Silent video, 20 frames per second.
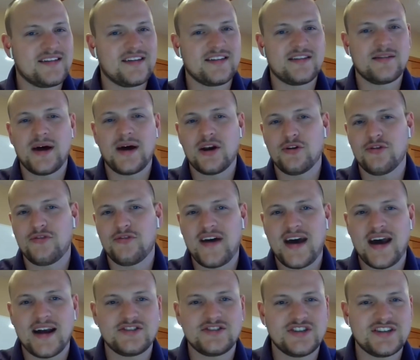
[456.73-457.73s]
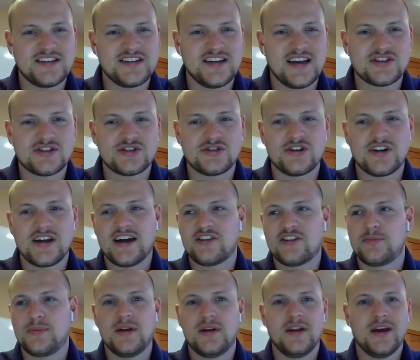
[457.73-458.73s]
As a matter of fact, just yesterday I
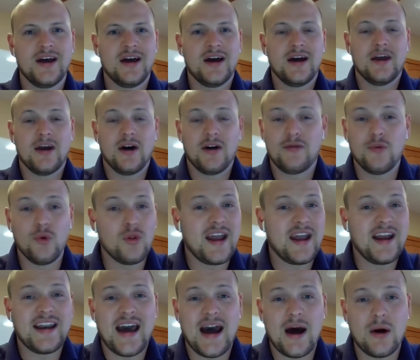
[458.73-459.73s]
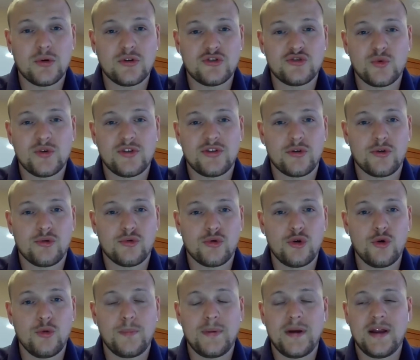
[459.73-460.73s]
spent a full eight hours with a
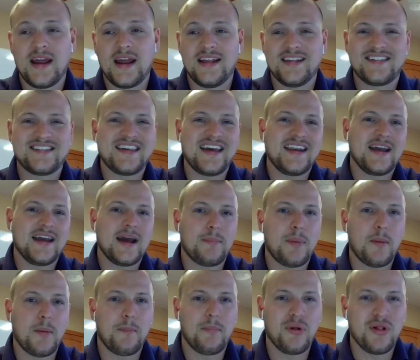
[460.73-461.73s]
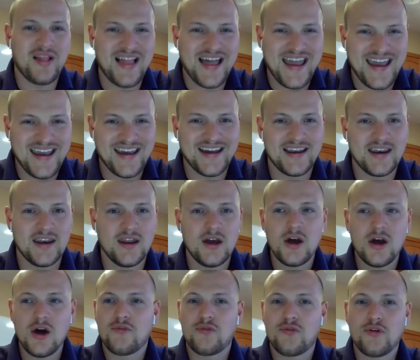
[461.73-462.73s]
group and, and setting up a plan
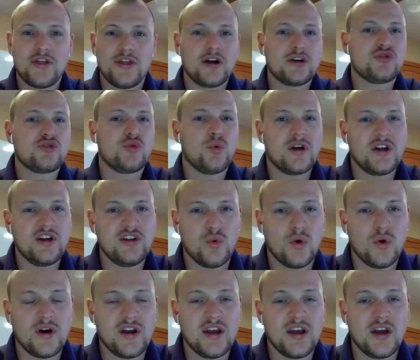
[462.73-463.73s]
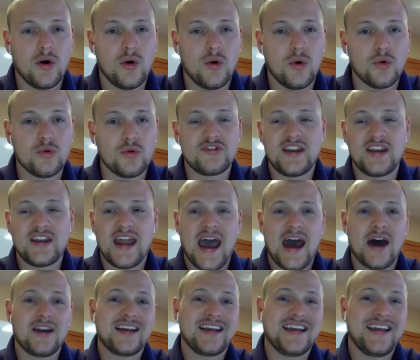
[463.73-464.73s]
for their 2020 goals and
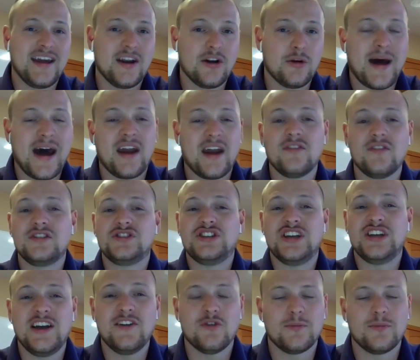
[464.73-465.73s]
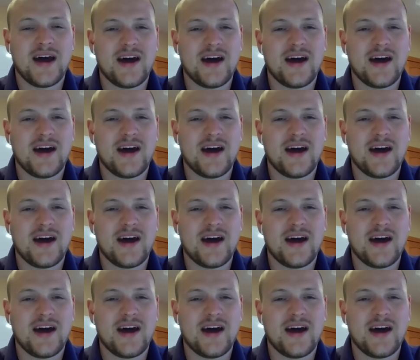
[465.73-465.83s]
how to get them, how to achieve them.